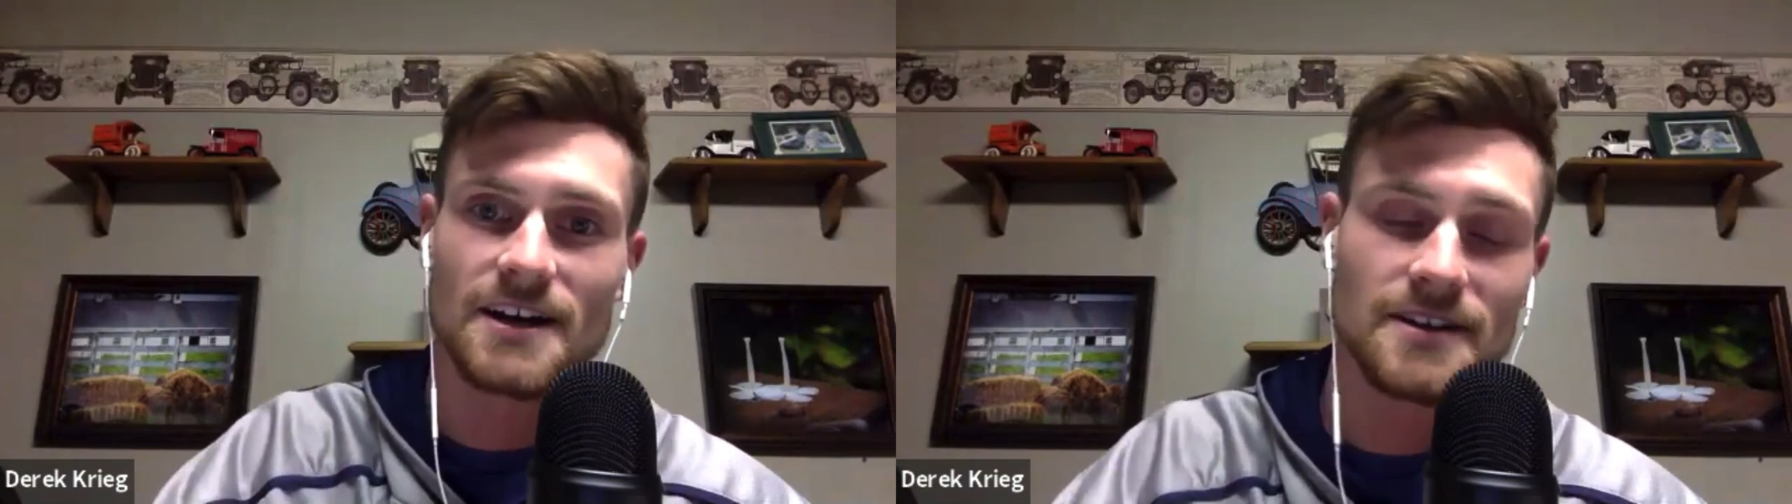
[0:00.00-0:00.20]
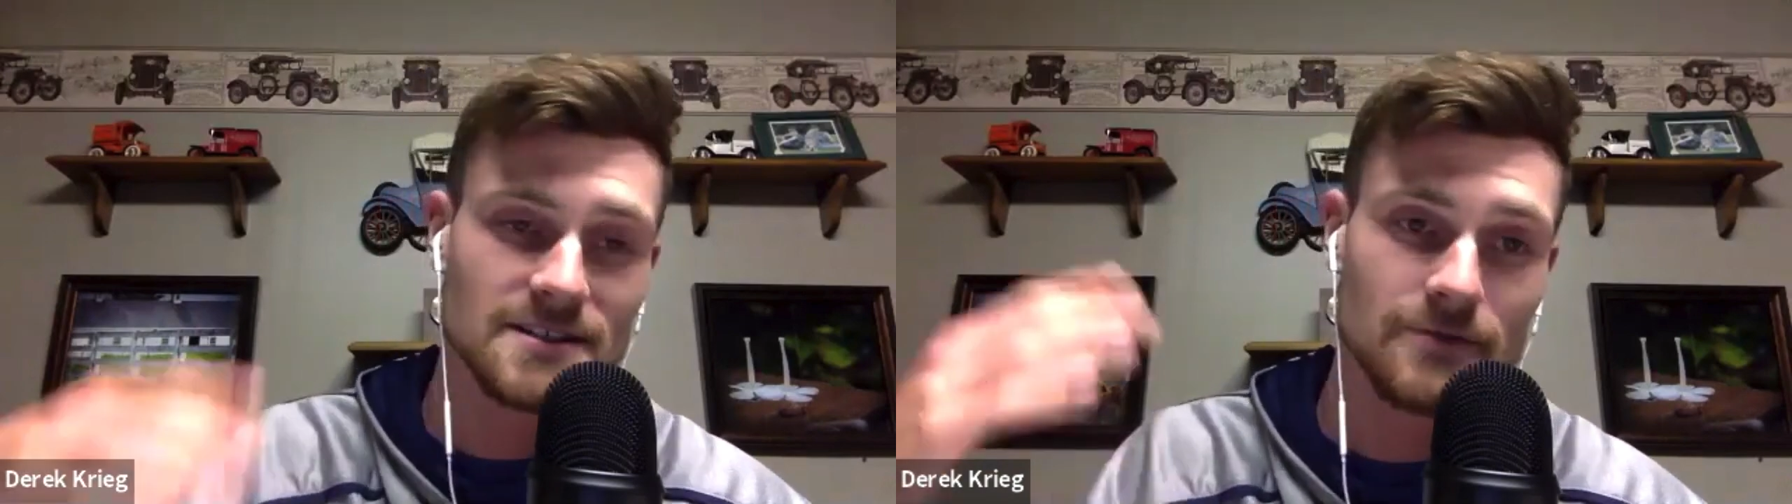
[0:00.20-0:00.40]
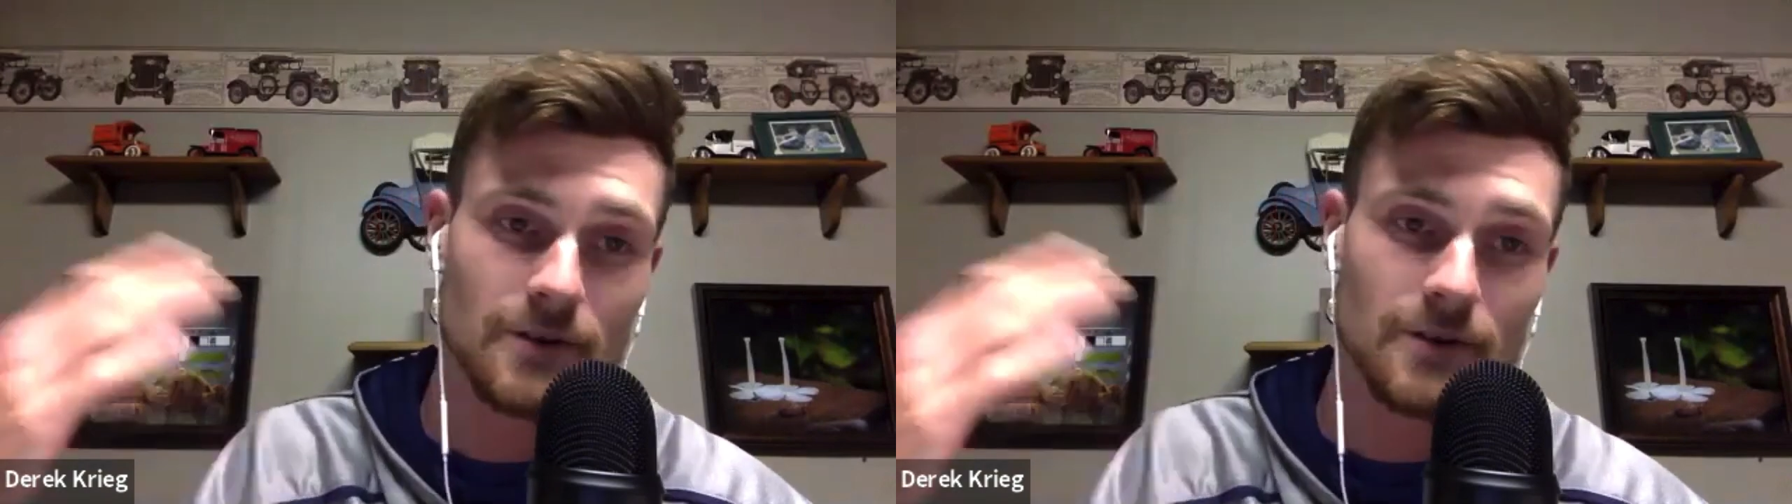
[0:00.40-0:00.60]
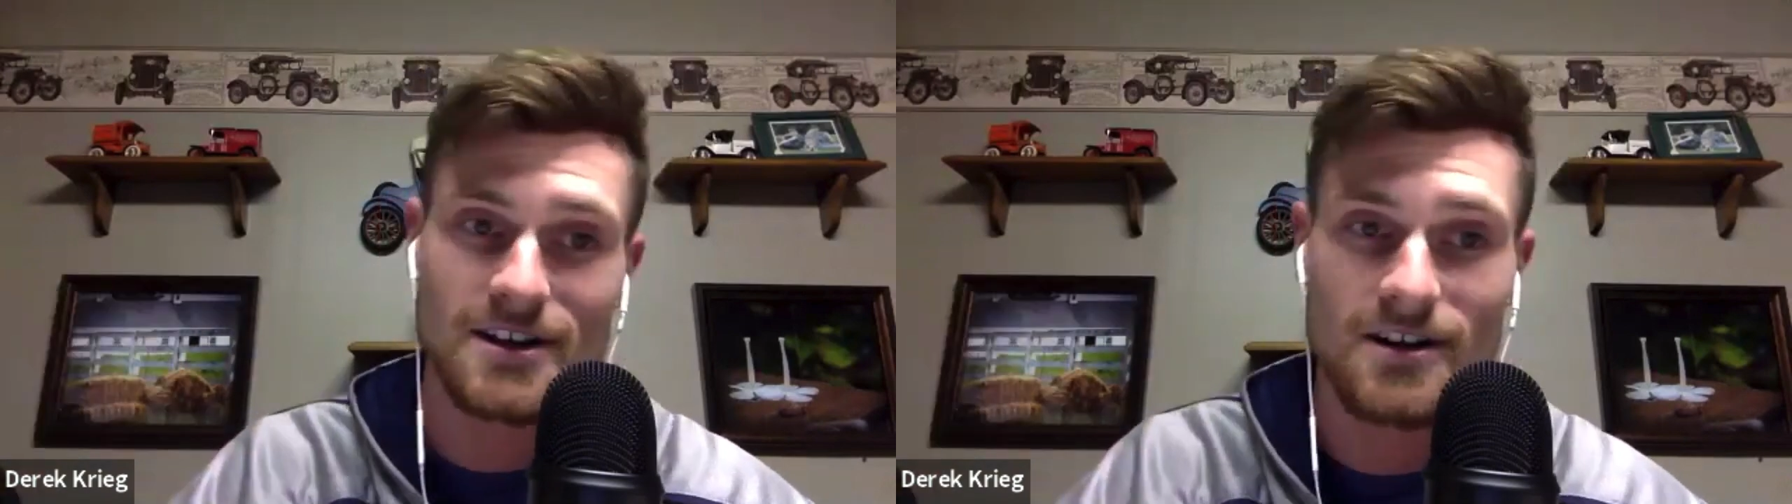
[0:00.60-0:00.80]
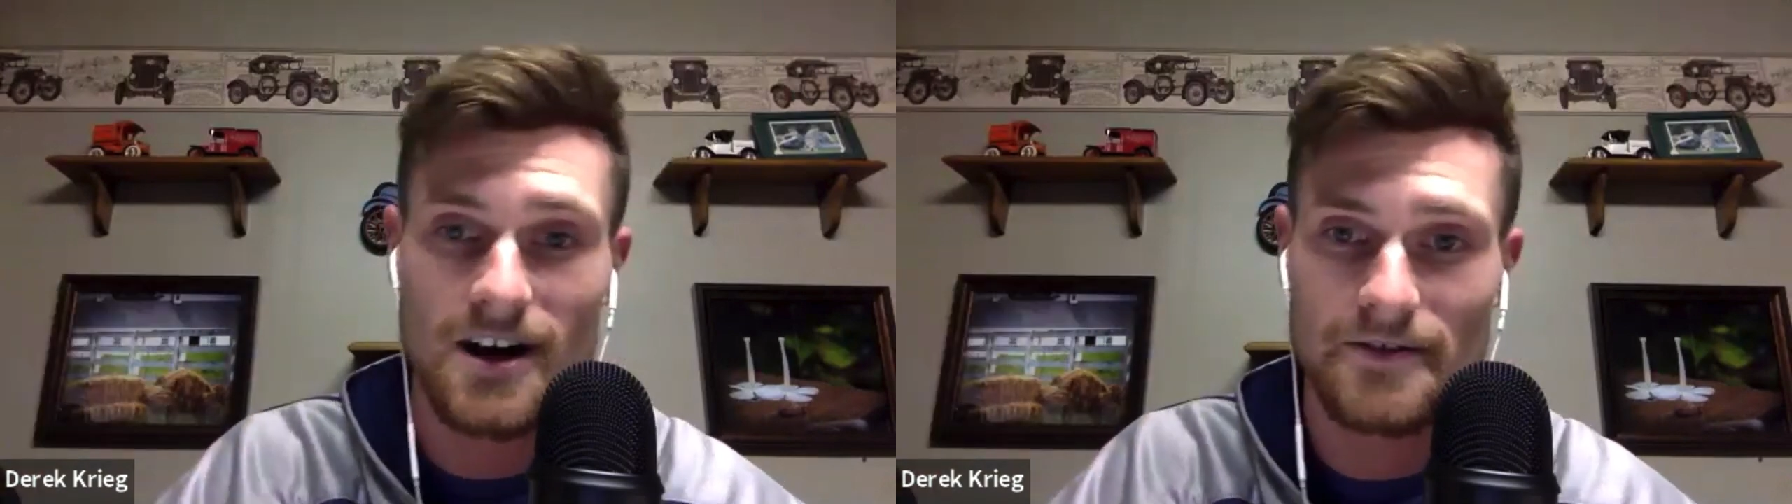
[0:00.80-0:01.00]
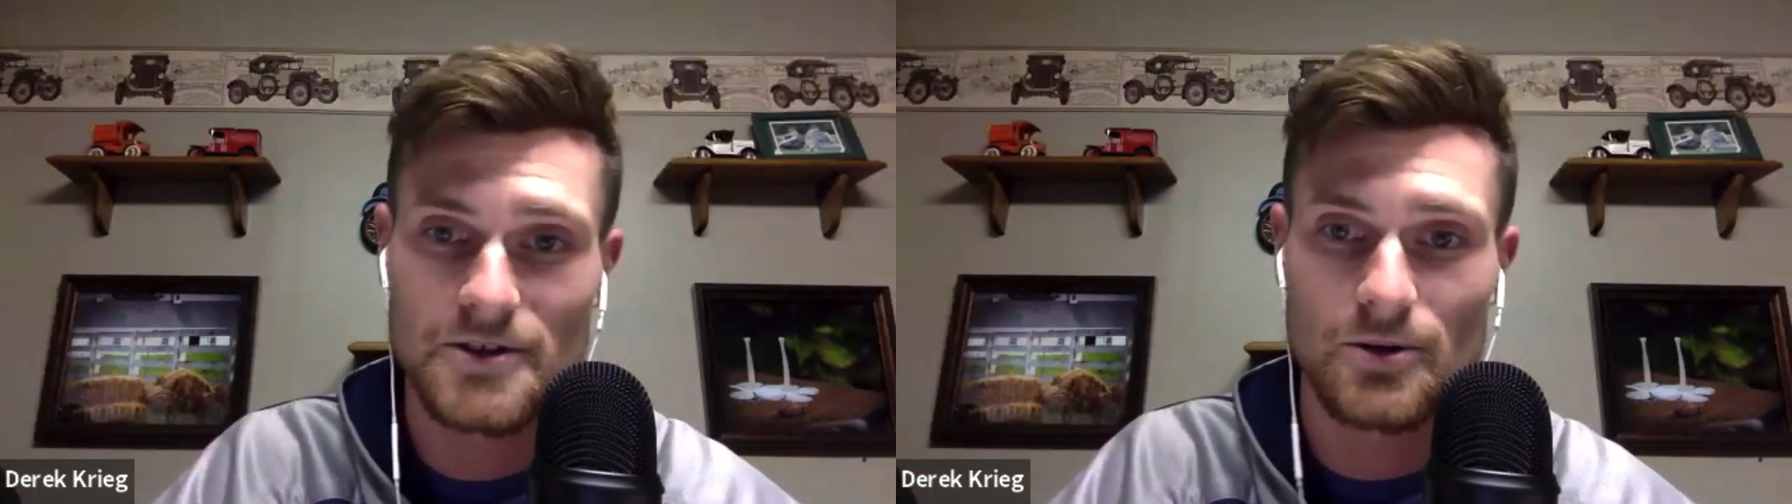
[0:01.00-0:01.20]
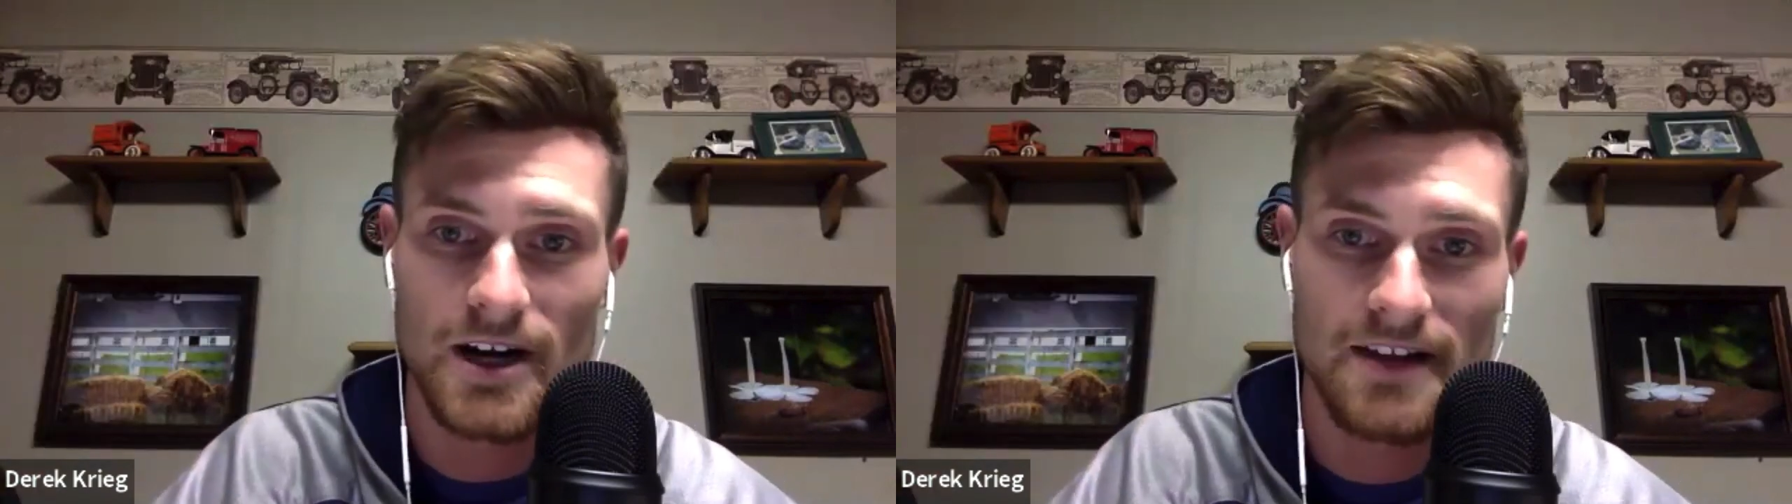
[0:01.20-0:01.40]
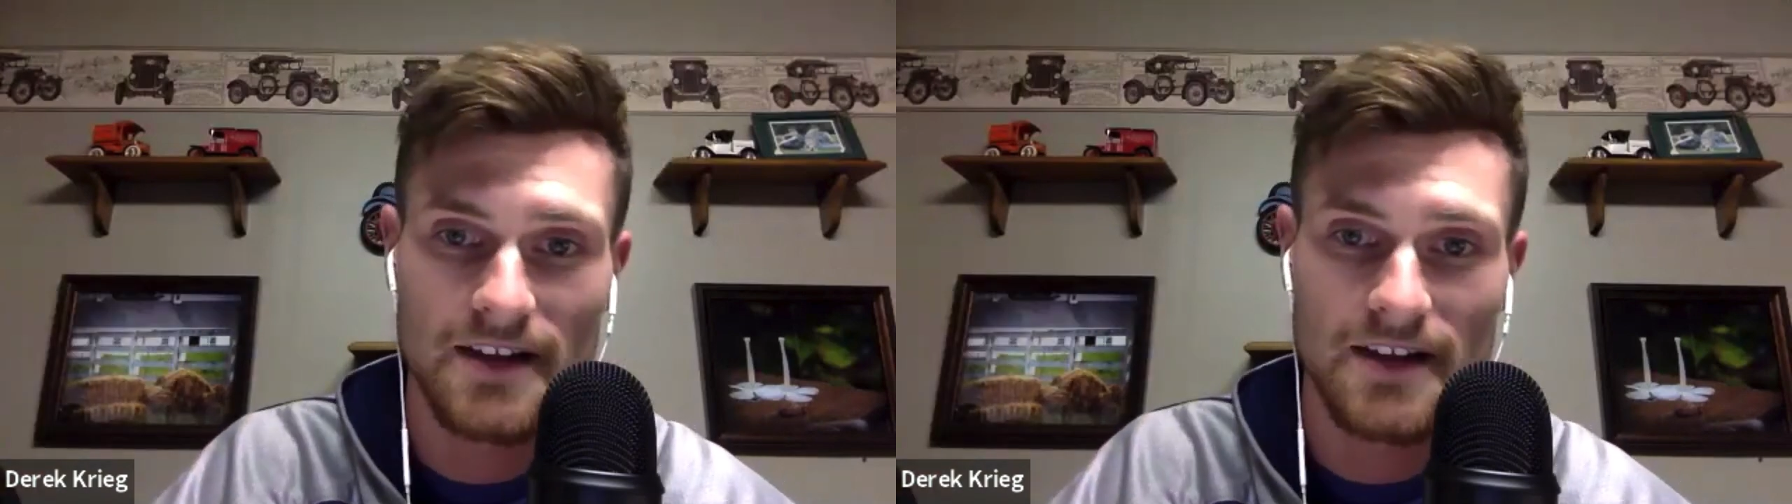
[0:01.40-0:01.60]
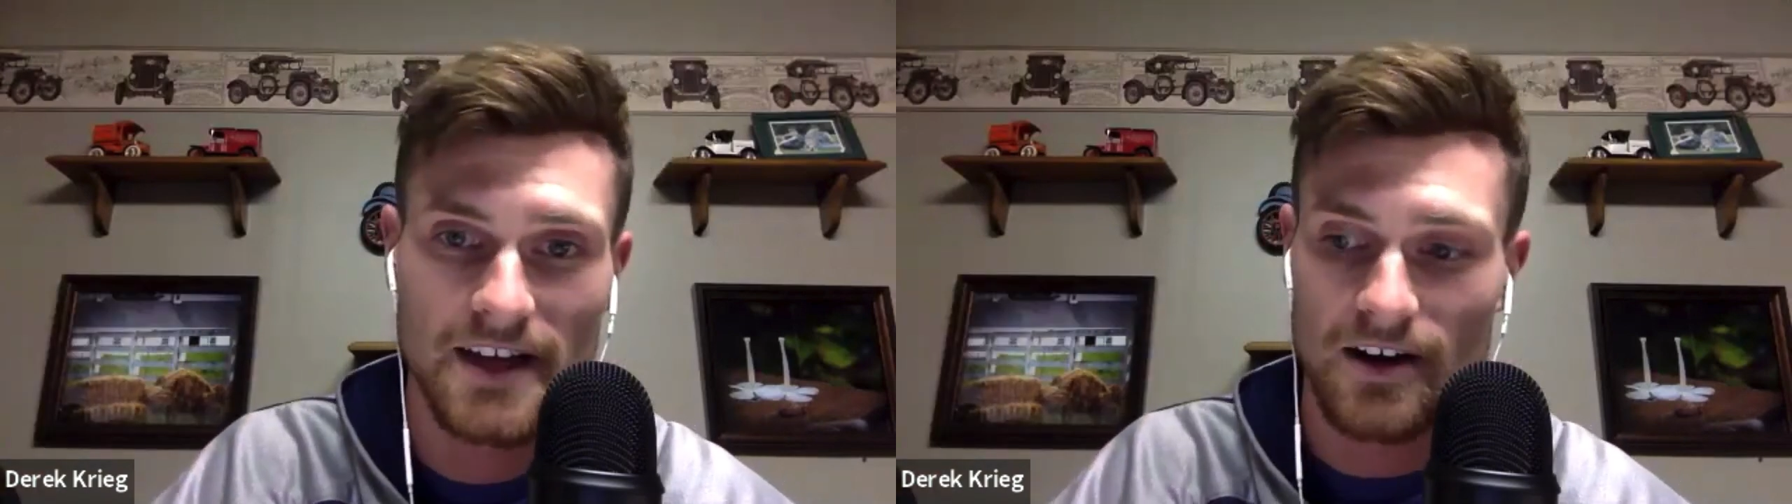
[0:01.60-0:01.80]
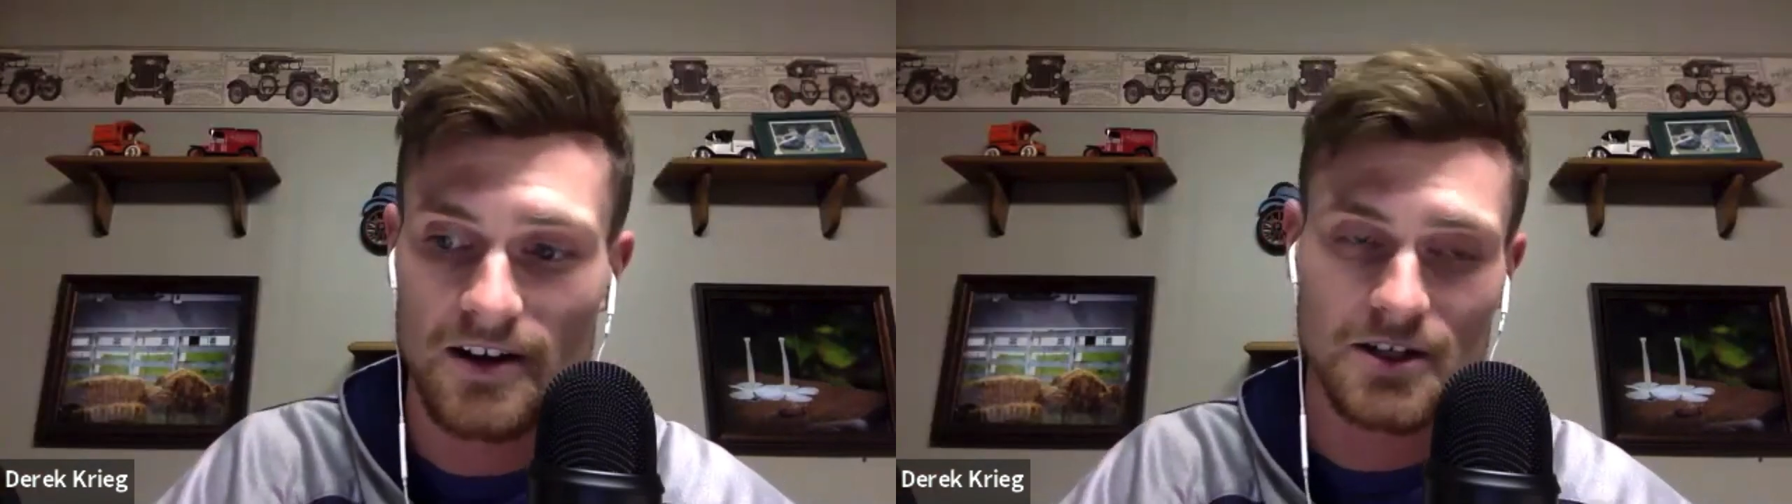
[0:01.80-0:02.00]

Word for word: uh, you know, he's focusing on offshore and then